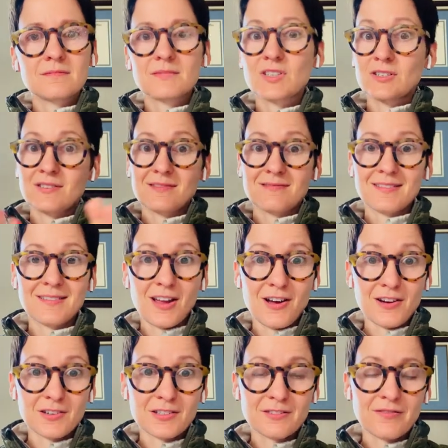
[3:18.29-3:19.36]
just a
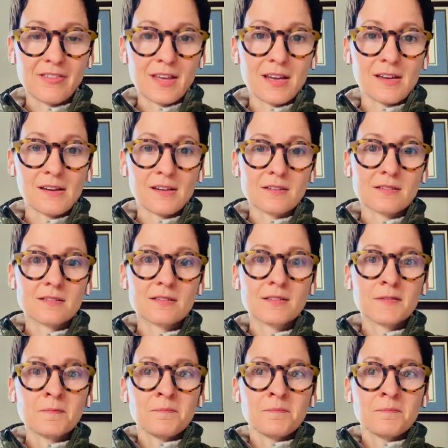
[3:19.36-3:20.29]
host of things,